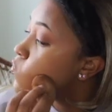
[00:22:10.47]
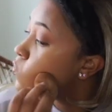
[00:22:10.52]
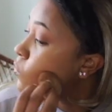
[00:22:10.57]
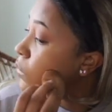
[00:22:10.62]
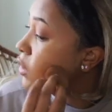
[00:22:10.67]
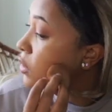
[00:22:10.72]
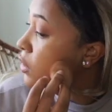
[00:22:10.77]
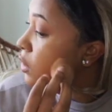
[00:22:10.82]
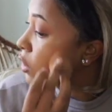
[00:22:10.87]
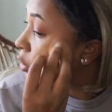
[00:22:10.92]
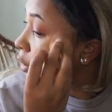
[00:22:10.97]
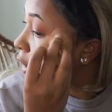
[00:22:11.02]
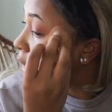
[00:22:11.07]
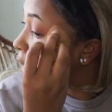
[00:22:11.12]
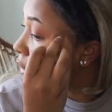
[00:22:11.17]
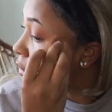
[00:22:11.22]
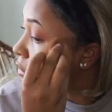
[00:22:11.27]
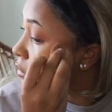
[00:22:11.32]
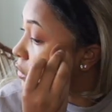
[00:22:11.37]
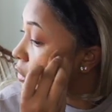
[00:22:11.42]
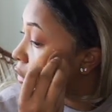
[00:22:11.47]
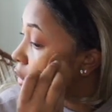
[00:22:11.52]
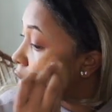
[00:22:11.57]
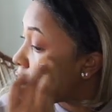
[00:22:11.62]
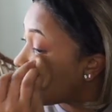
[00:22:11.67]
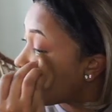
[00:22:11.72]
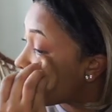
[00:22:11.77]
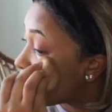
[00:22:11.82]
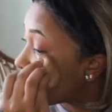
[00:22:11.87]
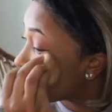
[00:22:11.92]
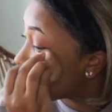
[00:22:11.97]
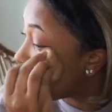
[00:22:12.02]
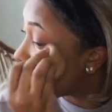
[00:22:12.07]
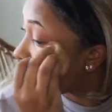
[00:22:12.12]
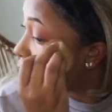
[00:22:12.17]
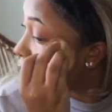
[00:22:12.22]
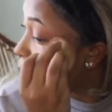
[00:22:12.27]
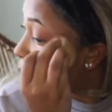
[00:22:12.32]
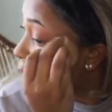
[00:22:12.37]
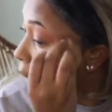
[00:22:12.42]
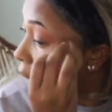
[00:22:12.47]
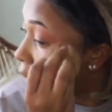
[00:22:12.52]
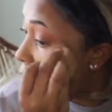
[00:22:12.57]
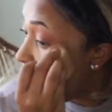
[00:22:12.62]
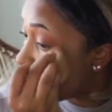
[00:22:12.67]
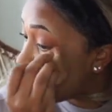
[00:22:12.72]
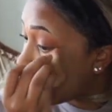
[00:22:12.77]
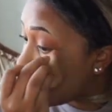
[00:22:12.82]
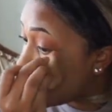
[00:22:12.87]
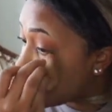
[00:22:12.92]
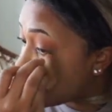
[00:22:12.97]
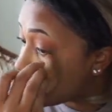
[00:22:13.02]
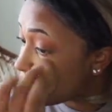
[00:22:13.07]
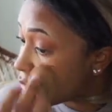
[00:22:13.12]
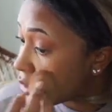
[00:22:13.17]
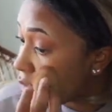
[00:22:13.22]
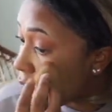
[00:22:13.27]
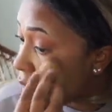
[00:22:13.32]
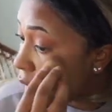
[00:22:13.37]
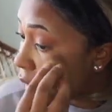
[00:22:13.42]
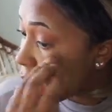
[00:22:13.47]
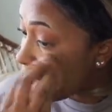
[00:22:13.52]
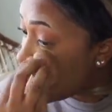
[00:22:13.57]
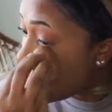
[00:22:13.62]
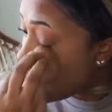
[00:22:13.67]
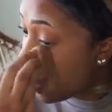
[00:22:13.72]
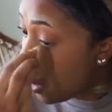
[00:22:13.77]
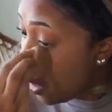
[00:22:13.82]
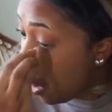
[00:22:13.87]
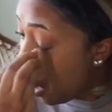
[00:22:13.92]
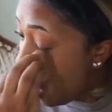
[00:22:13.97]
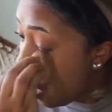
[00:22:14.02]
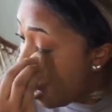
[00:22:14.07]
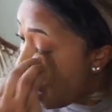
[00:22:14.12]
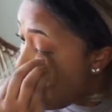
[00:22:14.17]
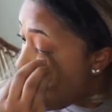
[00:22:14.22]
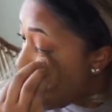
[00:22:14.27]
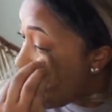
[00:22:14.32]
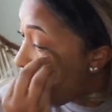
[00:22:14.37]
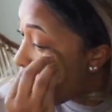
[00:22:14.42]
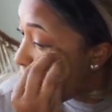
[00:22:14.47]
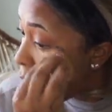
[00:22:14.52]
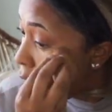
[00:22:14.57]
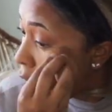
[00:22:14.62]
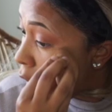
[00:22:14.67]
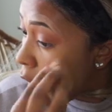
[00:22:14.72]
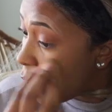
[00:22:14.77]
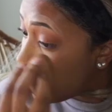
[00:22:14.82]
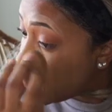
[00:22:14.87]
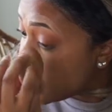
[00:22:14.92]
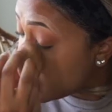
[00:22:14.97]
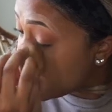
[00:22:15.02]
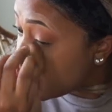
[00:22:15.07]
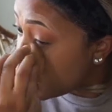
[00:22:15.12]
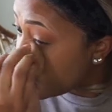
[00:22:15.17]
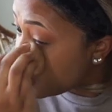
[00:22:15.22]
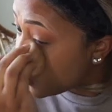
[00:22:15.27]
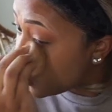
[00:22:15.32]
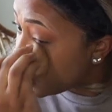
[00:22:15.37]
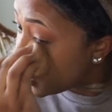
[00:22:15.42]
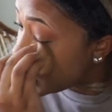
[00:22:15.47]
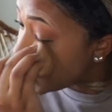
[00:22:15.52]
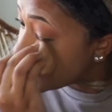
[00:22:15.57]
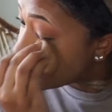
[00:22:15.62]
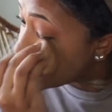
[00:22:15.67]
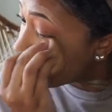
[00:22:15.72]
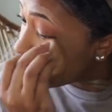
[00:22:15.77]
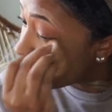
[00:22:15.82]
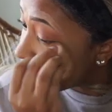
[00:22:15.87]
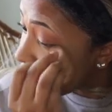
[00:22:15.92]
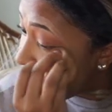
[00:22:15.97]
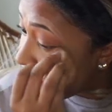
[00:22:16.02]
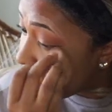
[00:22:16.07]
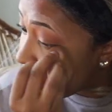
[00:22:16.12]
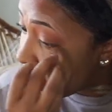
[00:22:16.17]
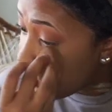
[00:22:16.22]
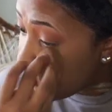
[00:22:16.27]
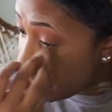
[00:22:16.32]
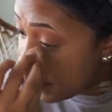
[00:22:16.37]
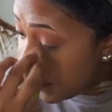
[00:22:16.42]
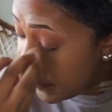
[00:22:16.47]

nothing crazy, because like I made the mistake of putting my forehead too light,